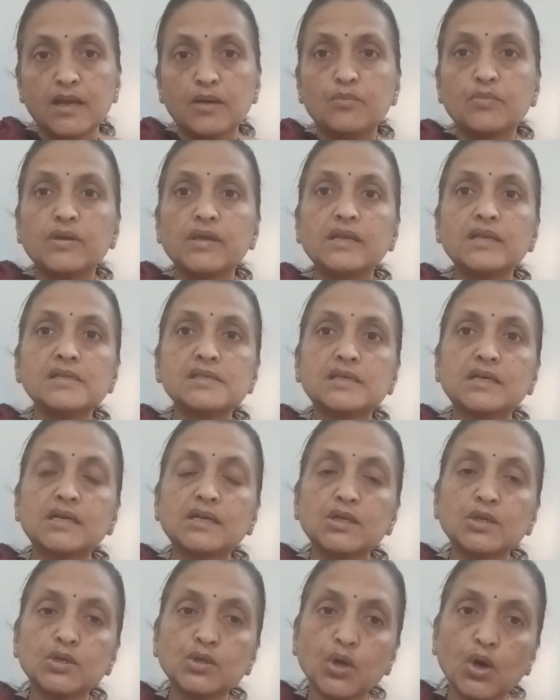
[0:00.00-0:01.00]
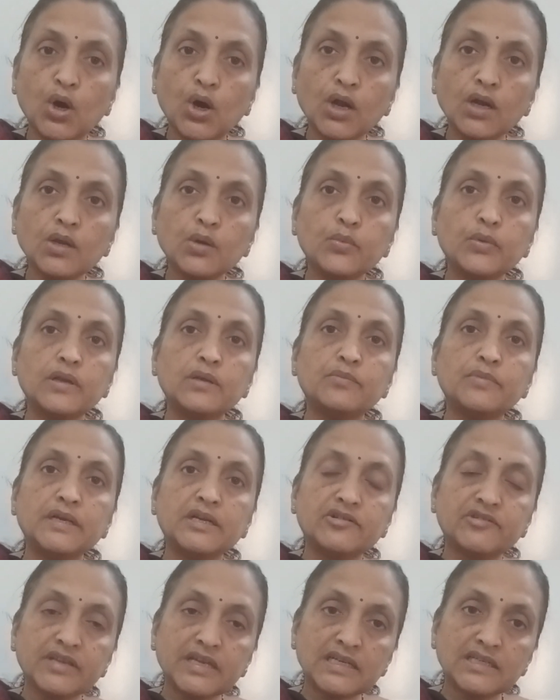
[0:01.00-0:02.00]
Means a tort will
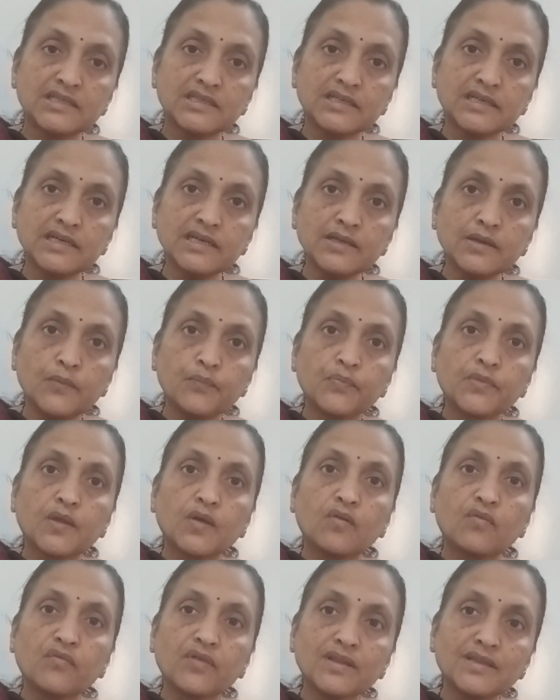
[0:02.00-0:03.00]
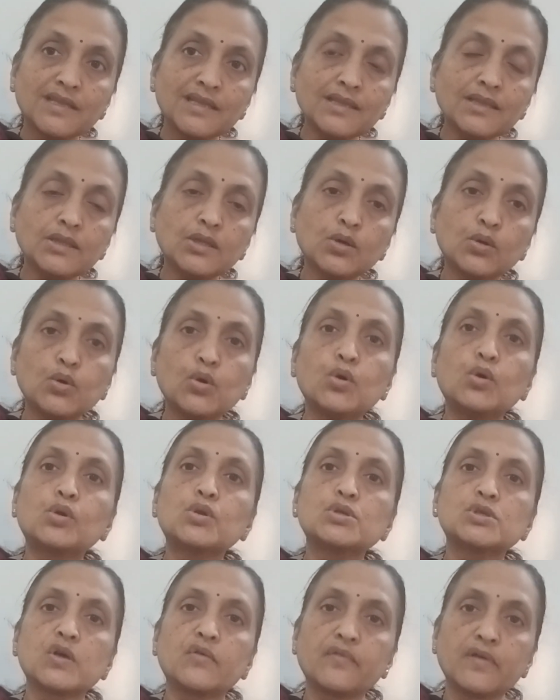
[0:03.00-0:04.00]
be treated within the
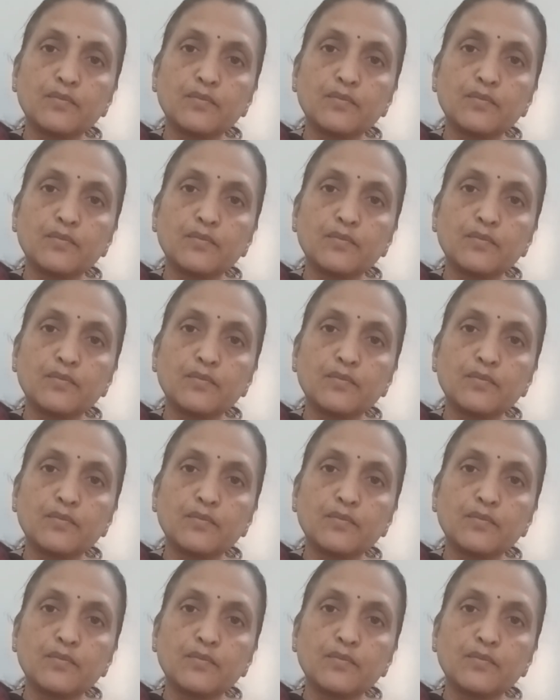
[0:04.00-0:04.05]
course of